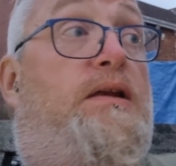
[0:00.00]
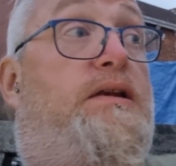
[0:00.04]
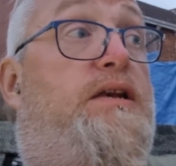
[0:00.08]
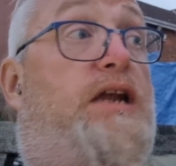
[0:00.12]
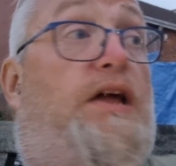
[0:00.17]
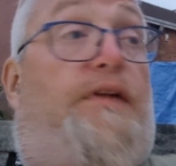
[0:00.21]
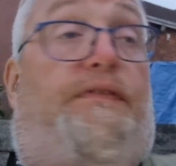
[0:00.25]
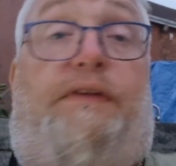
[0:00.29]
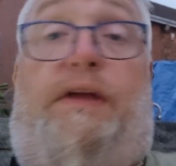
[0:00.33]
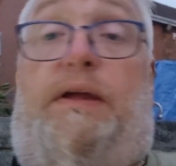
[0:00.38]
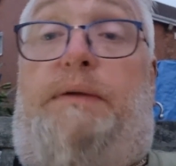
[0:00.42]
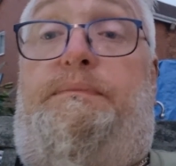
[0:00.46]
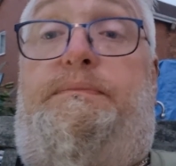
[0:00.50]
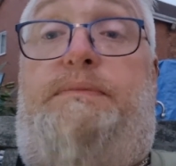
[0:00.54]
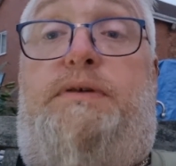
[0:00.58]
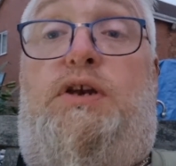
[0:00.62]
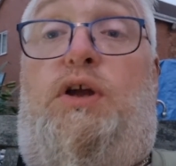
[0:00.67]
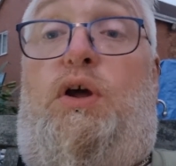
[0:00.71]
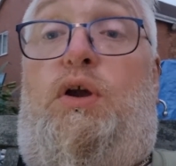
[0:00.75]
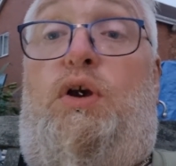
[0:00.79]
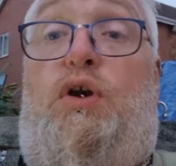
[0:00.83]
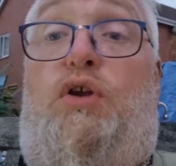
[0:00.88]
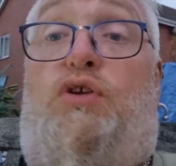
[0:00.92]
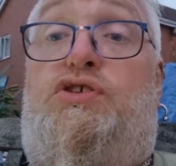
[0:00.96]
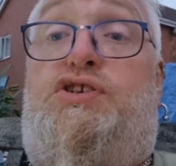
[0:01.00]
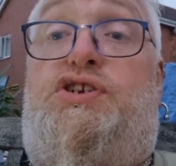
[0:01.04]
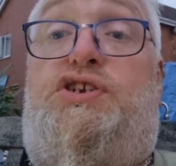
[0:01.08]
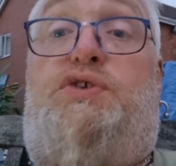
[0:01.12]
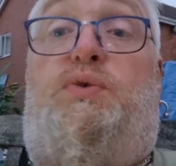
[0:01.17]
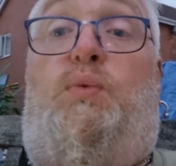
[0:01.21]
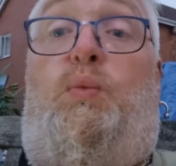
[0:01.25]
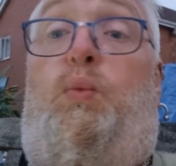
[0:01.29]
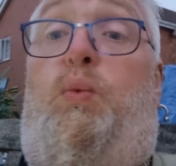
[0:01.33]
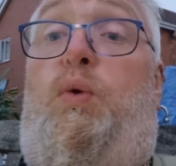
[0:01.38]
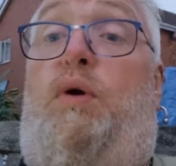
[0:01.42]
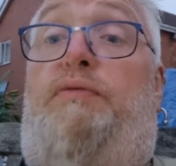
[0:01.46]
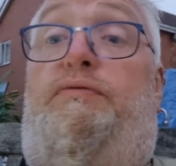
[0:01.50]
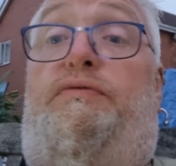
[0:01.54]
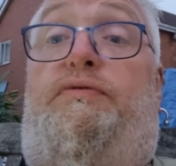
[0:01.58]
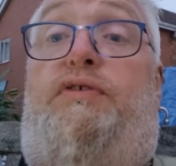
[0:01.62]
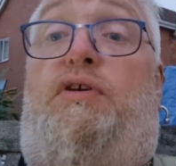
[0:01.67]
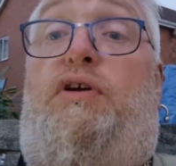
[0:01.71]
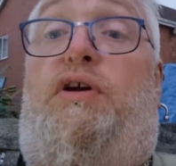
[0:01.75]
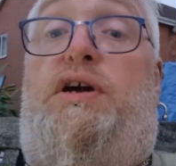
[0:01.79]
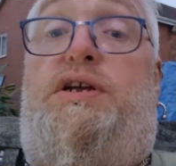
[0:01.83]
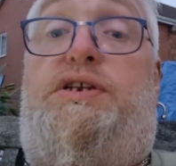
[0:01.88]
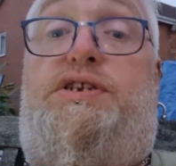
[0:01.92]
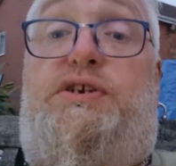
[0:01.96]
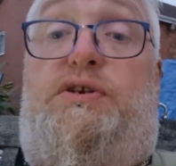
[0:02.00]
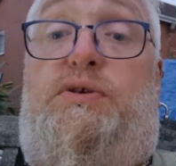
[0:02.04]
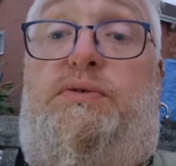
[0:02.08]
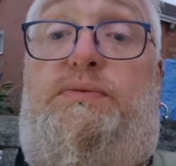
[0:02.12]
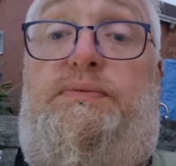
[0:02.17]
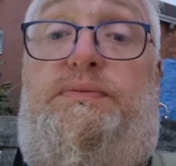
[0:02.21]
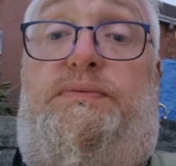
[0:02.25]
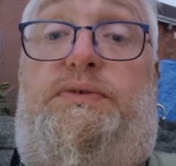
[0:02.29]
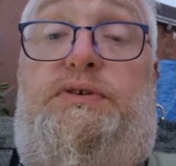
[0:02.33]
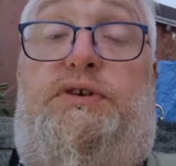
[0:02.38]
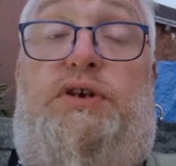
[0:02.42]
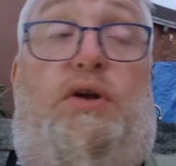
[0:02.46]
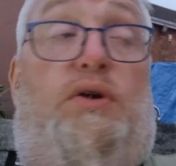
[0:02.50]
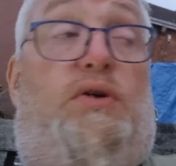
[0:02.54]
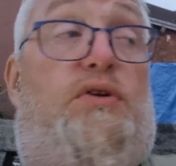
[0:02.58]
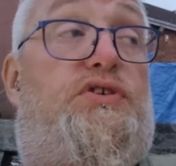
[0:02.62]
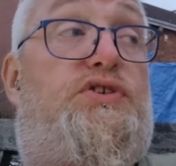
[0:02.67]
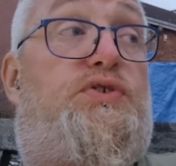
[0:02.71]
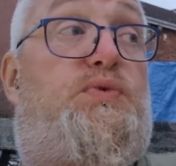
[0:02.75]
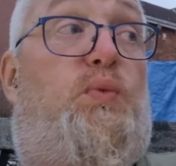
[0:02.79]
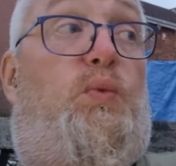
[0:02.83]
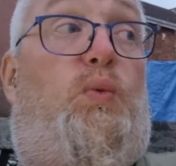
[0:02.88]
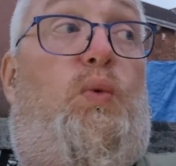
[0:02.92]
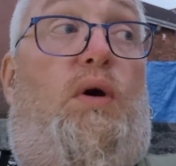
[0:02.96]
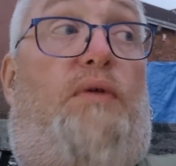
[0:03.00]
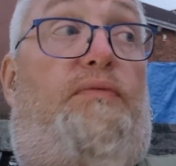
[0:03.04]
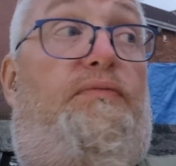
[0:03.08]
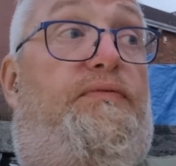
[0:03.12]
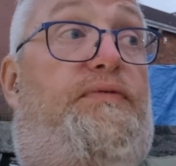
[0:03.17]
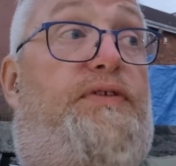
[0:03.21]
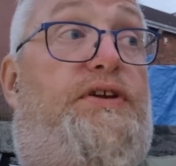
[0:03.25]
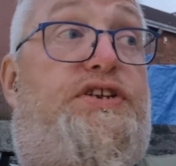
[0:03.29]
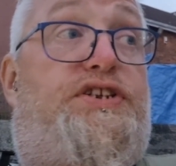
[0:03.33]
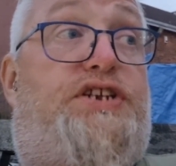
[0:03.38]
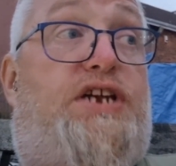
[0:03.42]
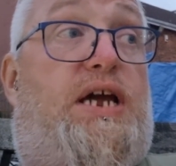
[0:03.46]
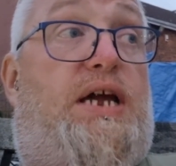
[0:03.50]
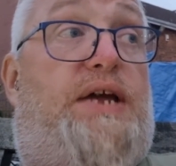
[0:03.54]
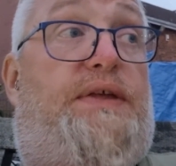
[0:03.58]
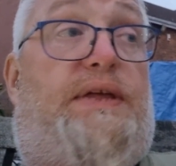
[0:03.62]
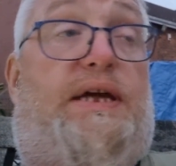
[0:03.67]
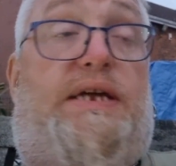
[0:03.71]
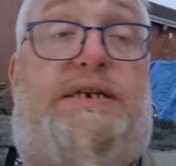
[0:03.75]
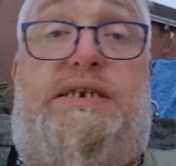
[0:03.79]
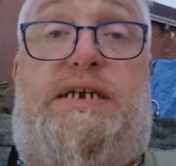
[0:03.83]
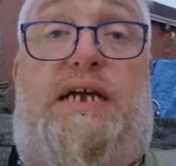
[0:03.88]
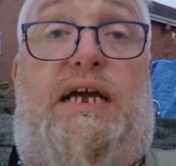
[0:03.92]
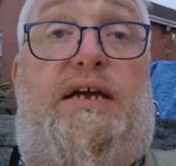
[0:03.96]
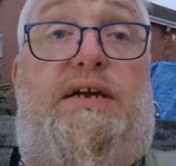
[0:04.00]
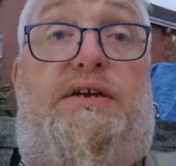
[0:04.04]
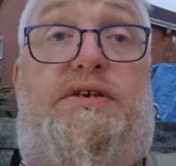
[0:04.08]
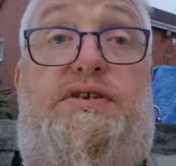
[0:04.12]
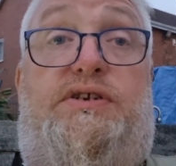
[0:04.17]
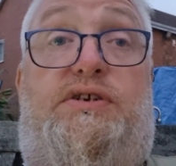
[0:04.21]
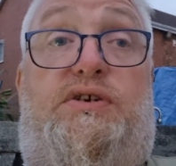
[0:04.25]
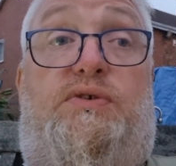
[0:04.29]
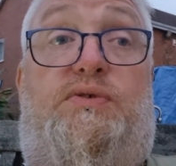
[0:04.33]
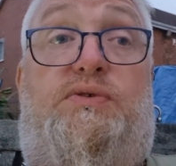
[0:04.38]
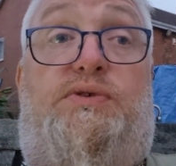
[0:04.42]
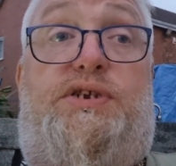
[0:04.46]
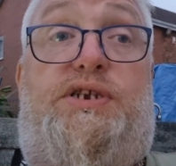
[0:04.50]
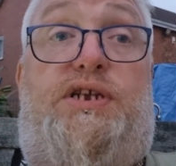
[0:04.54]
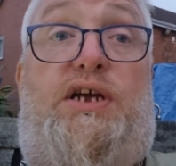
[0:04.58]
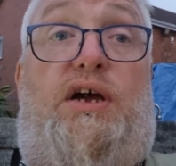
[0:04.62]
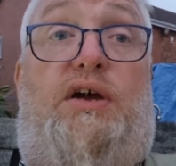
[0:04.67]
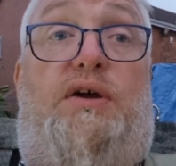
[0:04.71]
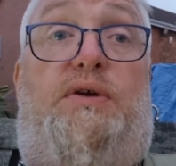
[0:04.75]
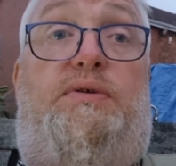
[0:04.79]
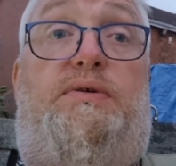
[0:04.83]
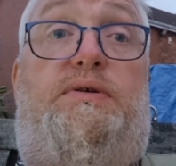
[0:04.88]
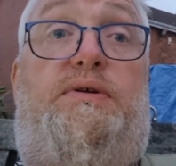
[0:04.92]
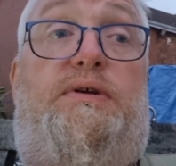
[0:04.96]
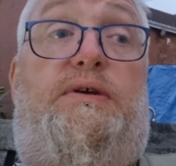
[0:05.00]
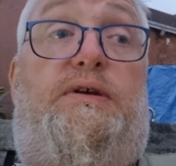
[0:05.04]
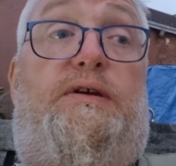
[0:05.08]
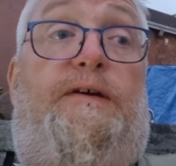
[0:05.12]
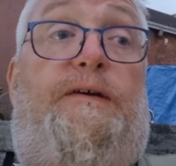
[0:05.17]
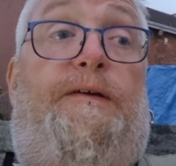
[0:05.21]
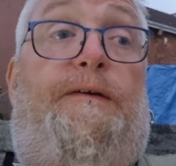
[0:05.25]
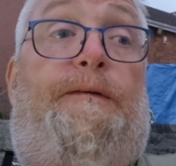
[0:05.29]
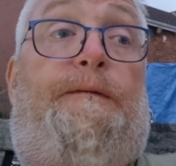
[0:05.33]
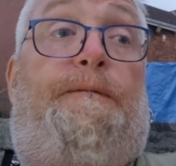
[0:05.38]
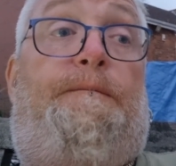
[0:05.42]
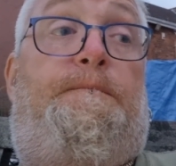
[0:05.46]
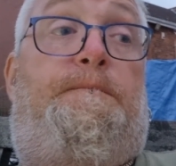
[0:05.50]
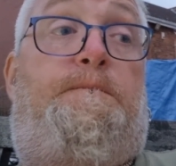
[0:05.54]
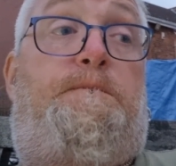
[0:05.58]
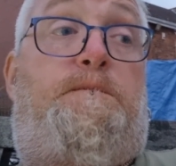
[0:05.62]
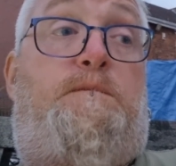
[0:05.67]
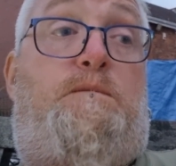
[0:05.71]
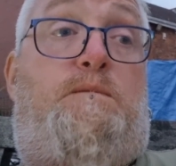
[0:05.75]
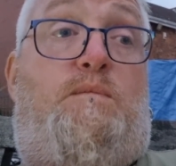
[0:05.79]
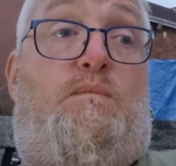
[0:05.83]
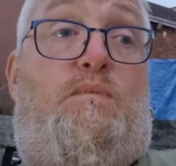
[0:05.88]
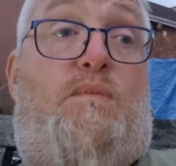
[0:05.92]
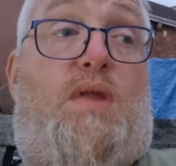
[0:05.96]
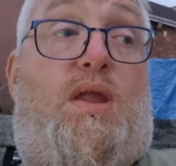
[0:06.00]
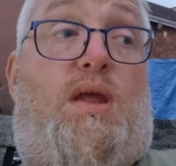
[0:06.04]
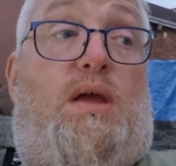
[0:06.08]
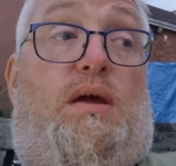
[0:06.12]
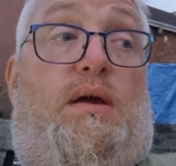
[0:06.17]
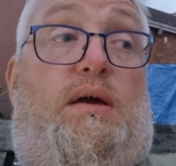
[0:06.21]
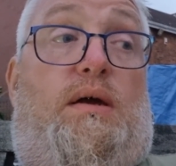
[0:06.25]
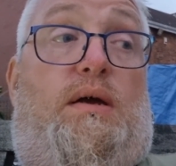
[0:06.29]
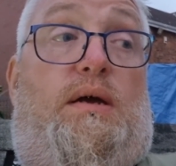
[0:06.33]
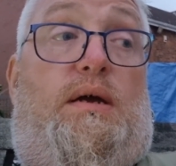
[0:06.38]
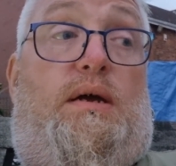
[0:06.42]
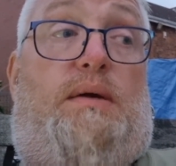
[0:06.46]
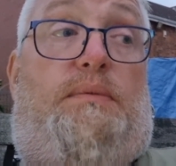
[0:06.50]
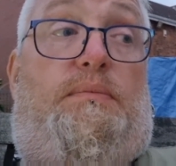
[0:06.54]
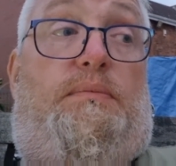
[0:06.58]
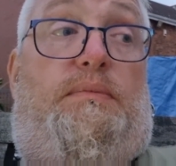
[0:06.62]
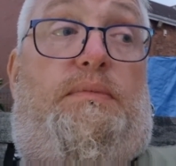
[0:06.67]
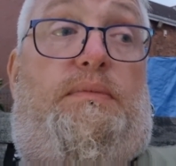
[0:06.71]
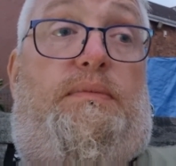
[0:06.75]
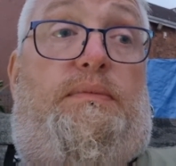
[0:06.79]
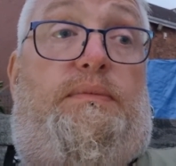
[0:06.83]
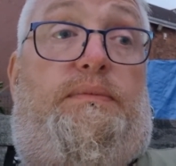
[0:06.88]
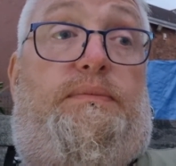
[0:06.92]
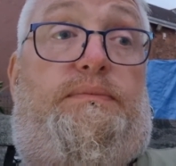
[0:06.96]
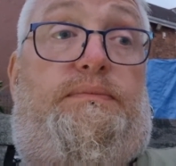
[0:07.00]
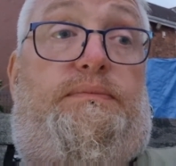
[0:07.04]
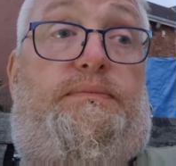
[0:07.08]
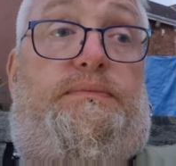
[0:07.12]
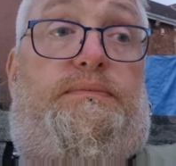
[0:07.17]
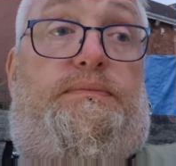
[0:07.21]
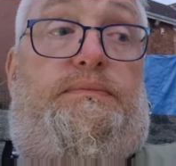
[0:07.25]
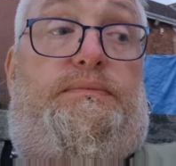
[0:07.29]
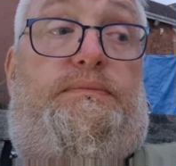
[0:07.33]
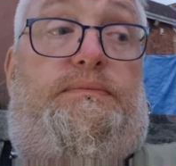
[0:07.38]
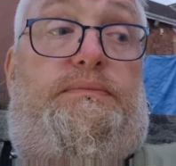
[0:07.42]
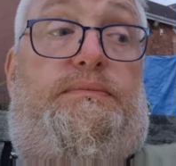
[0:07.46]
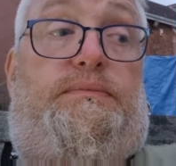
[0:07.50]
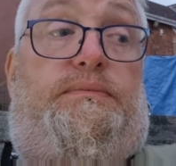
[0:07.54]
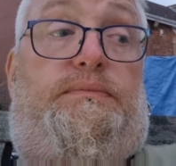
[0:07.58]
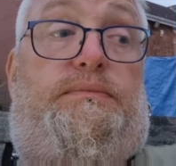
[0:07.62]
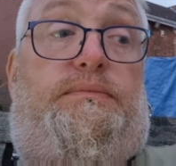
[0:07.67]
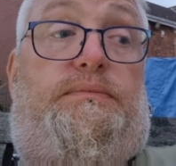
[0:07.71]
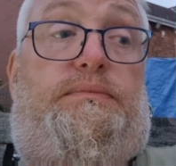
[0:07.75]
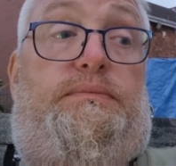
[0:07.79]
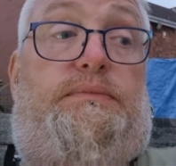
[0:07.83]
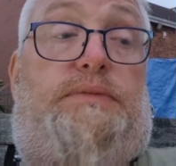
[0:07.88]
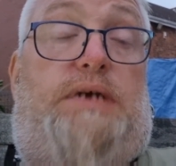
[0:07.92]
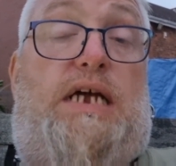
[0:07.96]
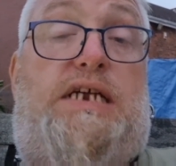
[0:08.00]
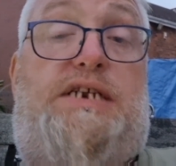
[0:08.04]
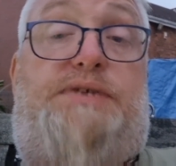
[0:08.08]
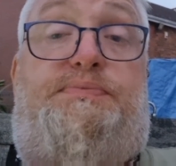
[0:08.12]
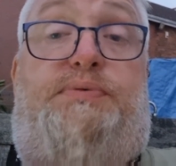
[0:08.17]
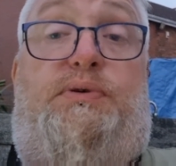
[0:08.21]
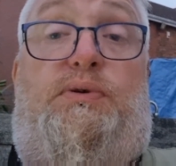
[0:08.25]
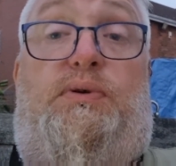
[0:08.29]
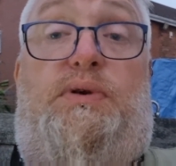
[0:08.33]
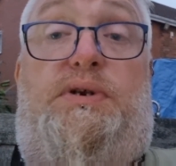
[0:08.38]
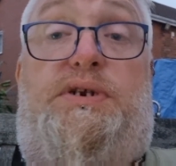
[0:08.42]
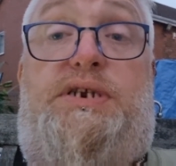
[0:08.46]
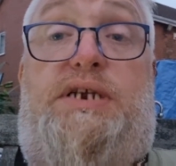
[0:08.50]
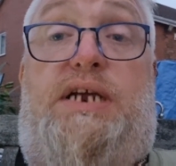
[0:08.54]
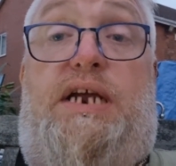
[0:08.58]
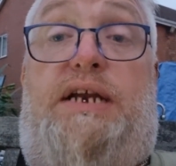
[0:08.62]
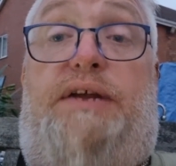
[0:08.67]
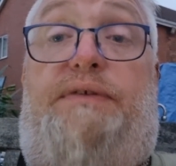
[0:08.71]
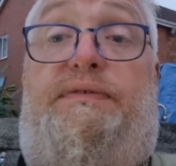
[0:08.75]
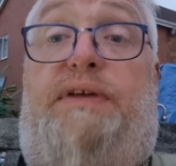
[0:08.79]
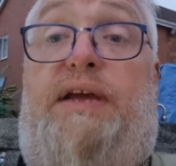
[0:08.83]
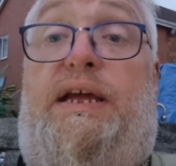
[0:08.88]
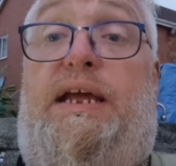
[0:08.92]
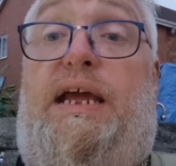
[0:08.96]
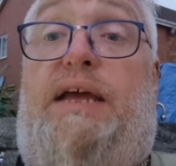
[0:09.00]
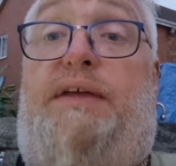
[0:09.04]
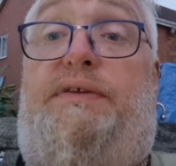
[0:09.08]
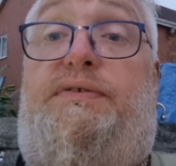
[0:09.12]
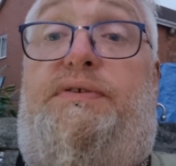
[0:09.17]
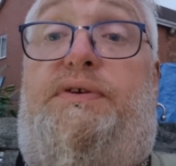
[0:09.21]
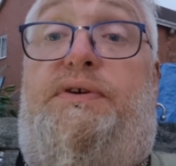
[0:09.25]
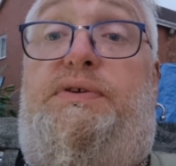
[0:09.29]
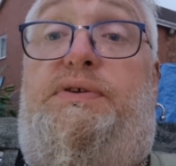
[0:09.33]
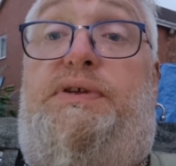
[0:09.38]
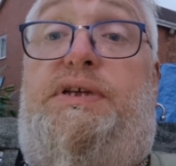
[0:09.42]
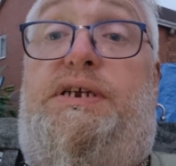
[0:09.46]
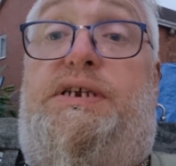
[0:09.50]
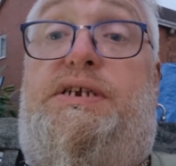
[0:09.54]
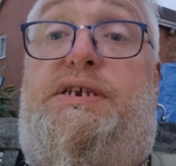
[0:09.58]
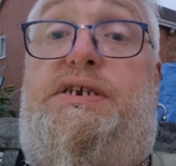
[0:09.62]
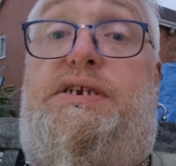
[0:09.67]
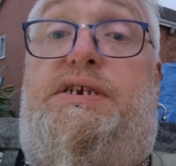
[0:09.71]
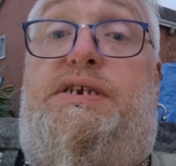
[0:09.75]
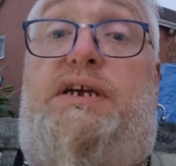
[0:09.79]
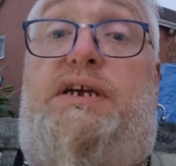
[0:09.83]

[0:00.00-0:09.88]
Nothing, not lost one fry at all, not lost one fish out of that tank at all. So as Paula said, if they get through this